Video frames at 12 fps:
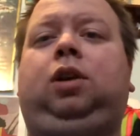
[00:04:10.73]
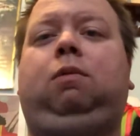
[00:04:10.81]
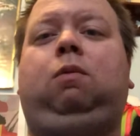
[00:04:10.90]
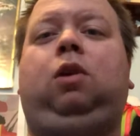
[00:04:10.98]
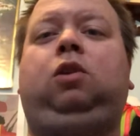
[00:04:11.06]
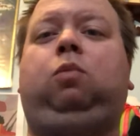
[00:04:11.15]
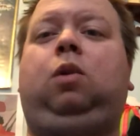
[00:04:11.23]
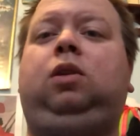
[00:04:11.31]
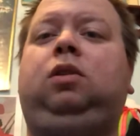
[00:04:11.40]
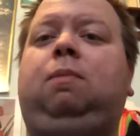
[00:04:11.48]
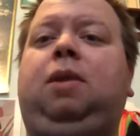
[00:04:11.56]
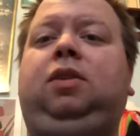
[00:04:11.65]
It was once
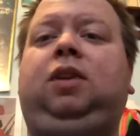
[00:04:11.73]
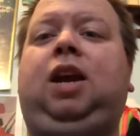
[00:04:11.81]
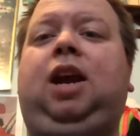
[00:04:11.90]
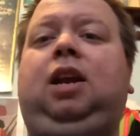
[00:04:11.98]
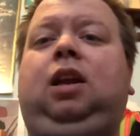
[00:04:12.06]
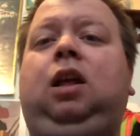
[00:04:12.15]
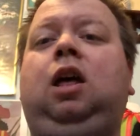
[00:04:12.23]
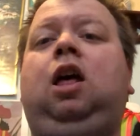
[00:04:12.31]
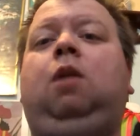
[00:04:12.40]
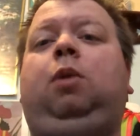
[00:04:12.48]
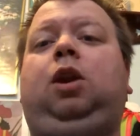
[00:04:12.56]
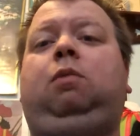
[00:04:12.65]
domesticated,
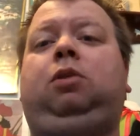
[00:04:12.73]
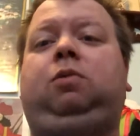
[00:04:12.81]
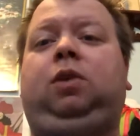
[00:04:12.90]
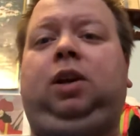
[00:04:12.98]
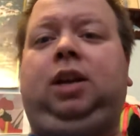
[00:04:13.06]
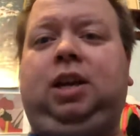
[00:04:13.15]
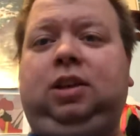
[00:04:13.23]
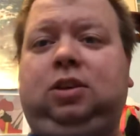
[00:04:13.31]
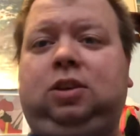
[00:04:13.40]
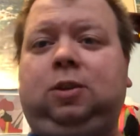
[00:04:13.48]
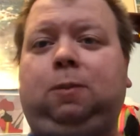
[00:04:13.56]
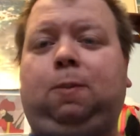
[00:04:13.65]
but it was
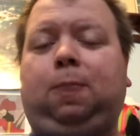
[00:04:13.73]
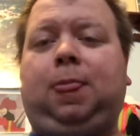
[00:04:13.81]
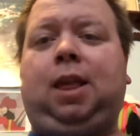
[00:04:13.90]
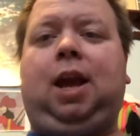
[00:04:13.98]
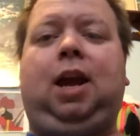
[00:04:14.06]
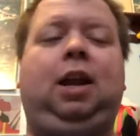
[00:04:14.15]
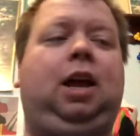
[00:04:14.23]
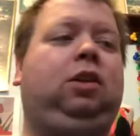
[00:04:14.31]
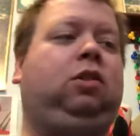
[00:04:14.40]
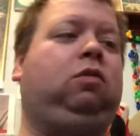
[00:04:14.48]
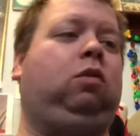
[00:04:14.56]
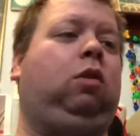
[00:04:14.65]
released and has
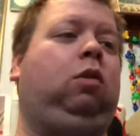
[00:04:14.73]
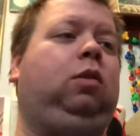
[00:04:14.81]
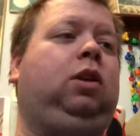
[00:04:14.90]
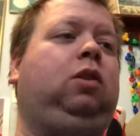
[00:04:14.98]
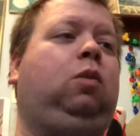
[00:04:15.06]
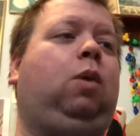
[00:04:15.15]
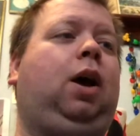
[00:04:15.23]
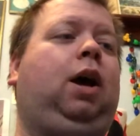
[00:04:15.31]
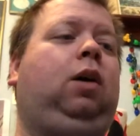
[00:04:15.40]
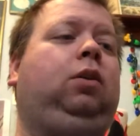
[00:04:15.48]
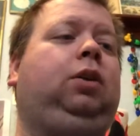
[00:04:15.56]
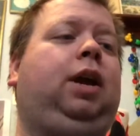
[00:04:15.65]
grown in the
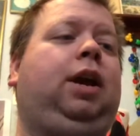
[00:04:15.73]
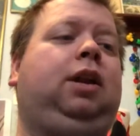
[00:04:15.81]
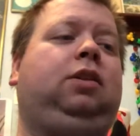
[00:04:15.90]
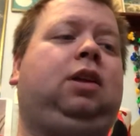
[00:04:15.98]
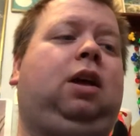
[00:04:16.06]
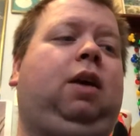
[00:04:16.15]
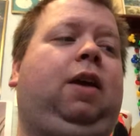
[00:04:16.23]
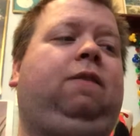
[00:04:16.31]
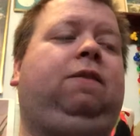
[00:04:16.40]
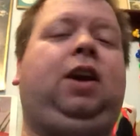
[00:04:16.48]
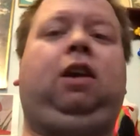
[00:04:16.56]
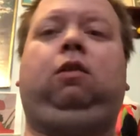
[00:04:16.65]
wild and is now a
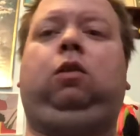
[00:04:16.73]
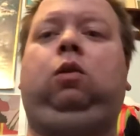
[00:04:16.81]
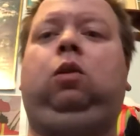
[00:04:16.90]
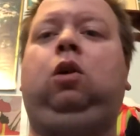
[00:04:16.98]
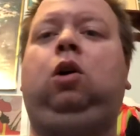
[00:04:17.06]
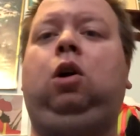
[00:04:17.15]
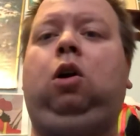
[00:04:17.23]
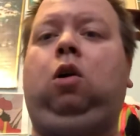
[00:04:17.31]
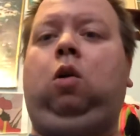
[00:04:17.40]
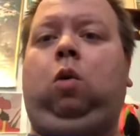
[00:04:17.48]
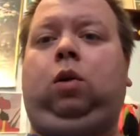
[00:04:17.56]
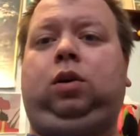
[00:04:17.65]
feral
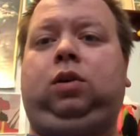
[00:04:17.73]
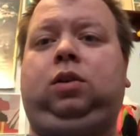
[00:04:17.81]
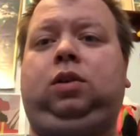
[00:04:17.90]
horse.